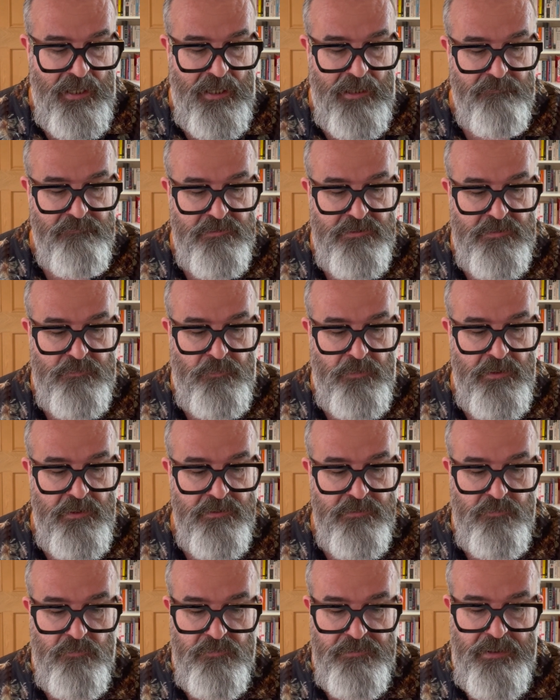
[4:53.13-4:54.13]

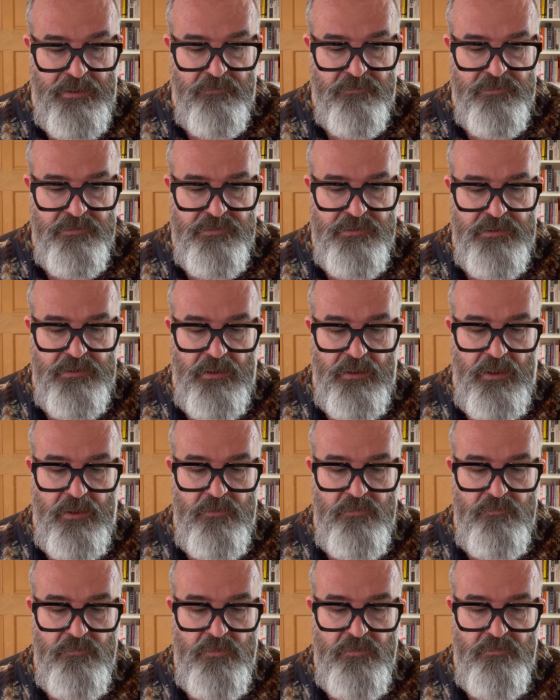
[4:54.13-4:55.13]
Spurs will now consider
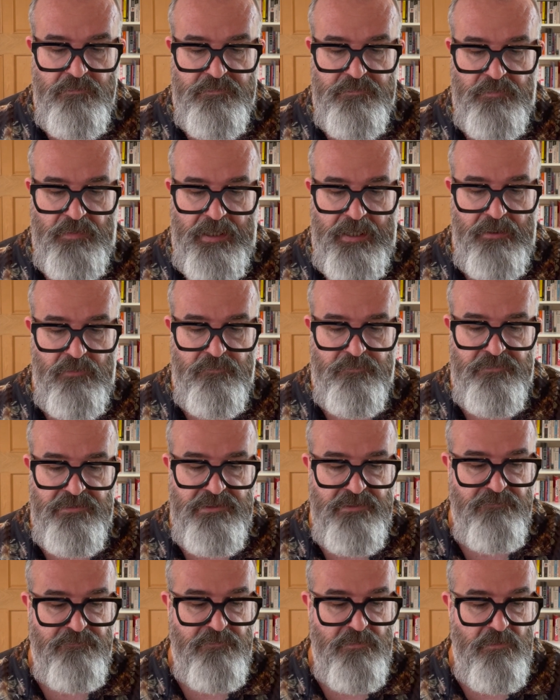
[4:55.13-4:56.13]
loan moves for Alfie
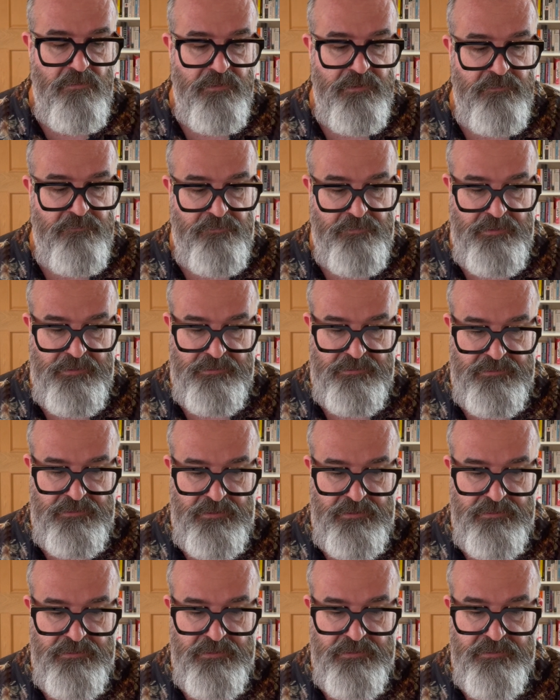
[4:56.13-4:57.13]
Devine for next
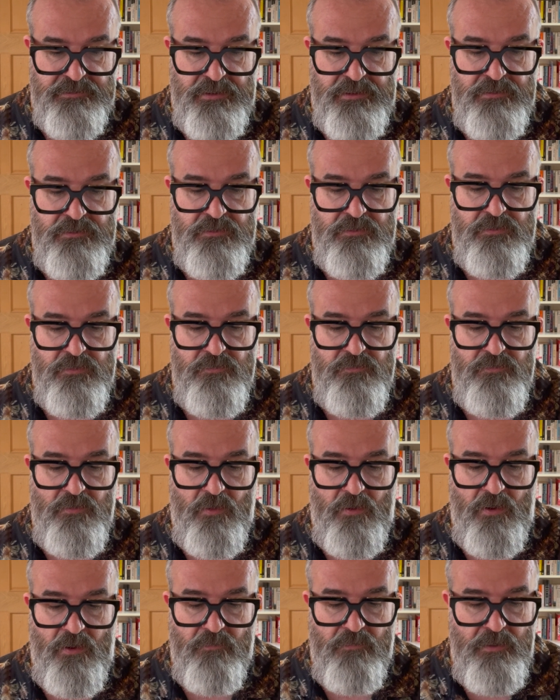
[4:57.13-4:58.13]
season, as they do
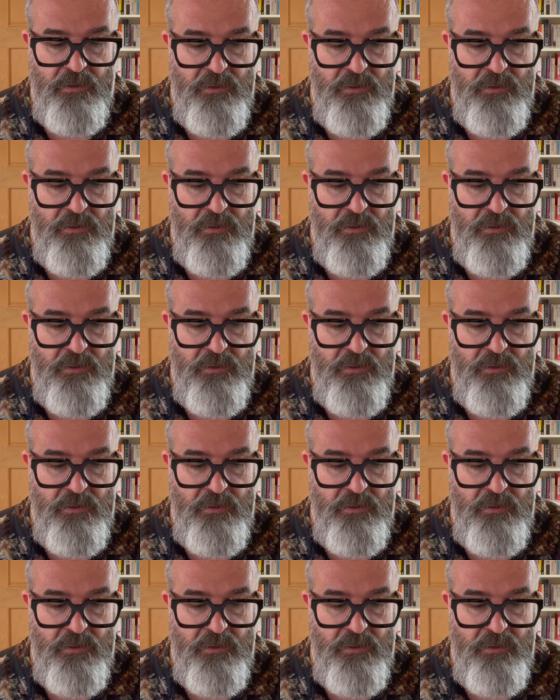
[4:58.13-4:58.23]
not